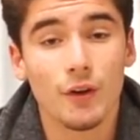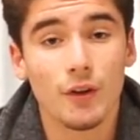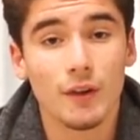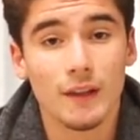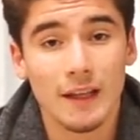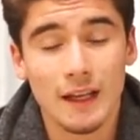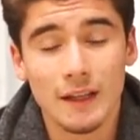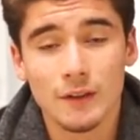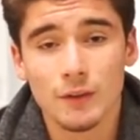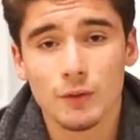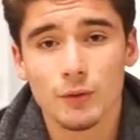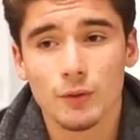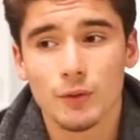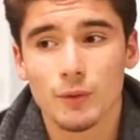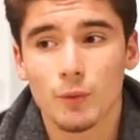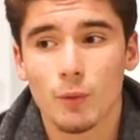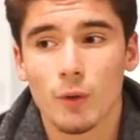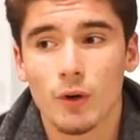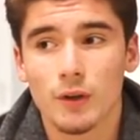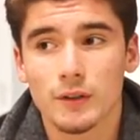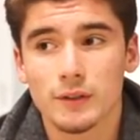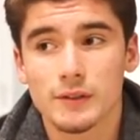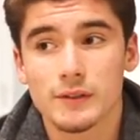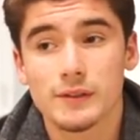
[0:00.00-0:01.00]
landlord
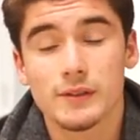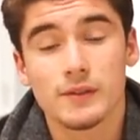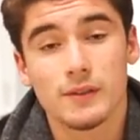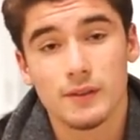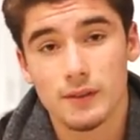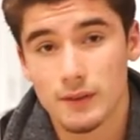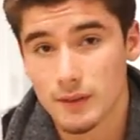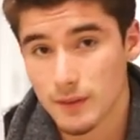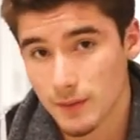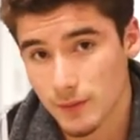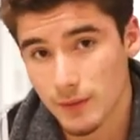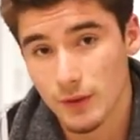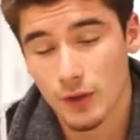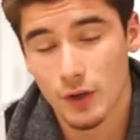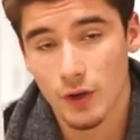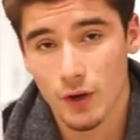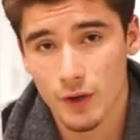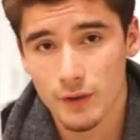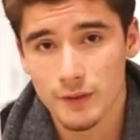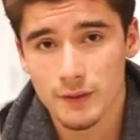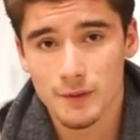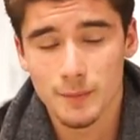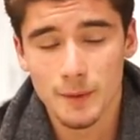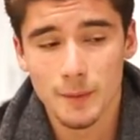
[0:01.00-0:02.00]
wants the
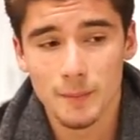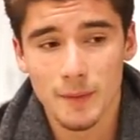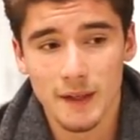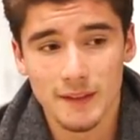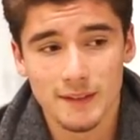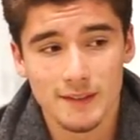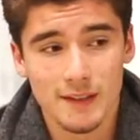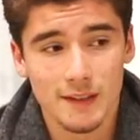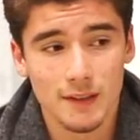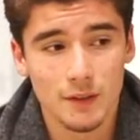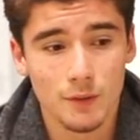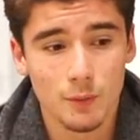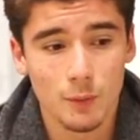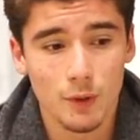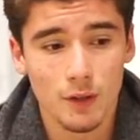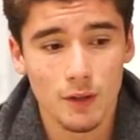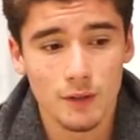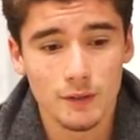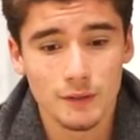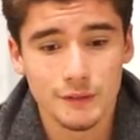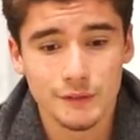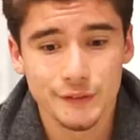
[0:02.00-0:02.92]
garden to be maintained well,